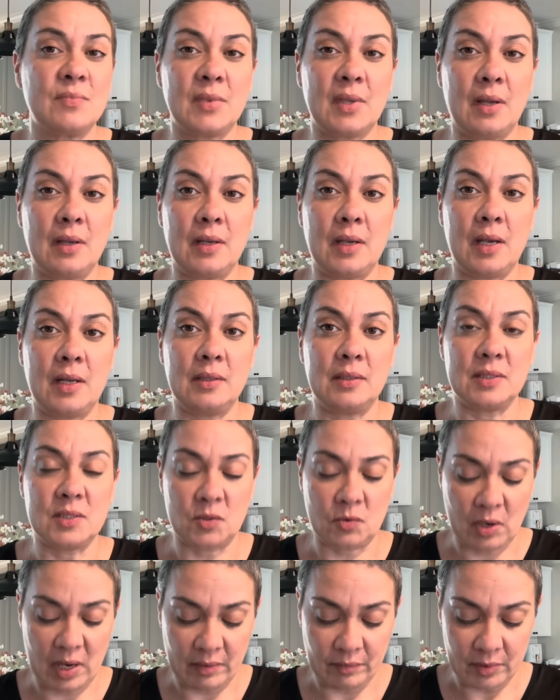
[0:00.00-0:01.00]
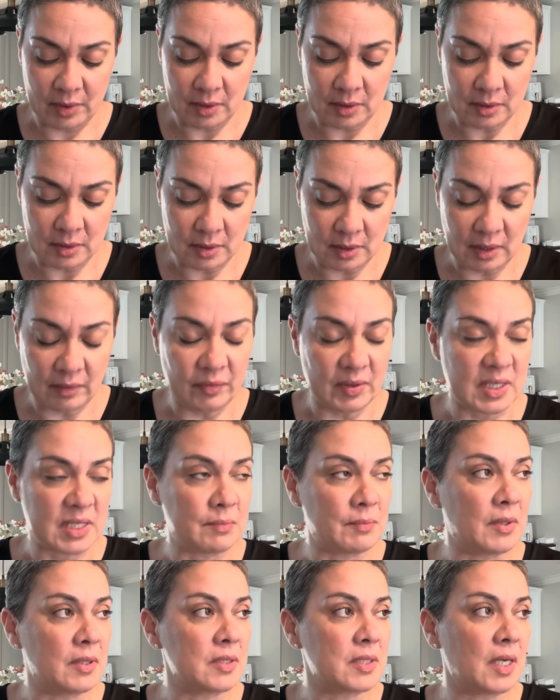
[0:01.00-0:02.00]
I can't describe it if it
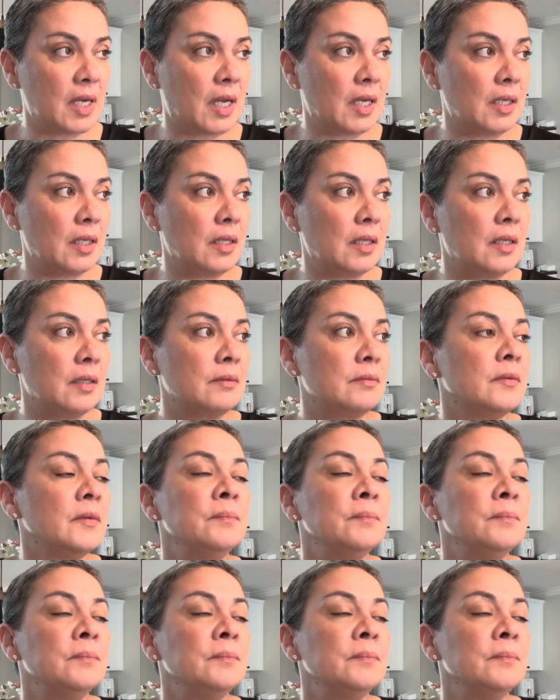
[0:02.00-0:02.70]
smells like anything.